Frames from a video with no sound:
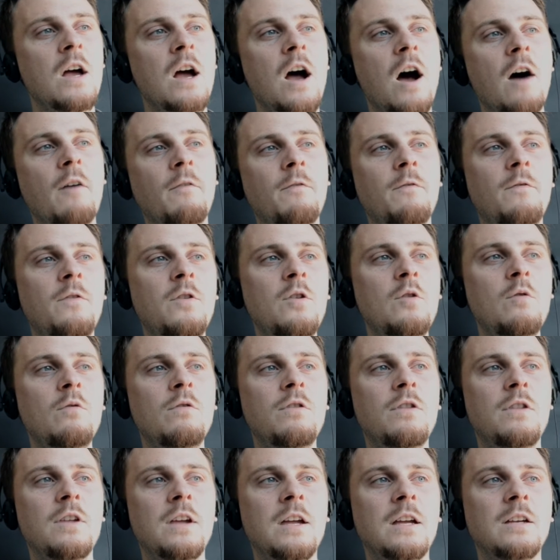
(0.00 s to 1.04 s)
a few
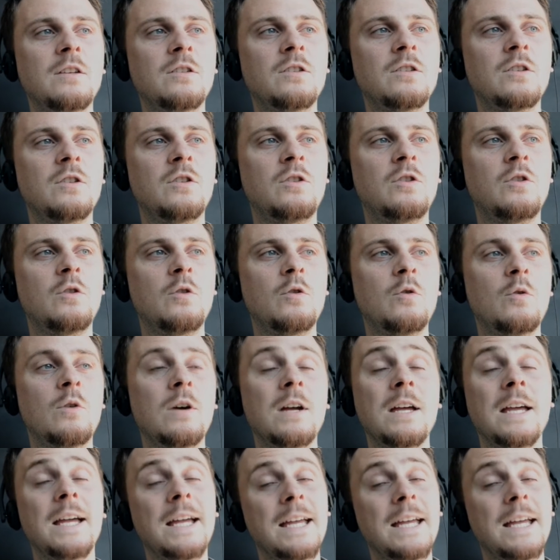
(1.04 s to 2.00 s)
things to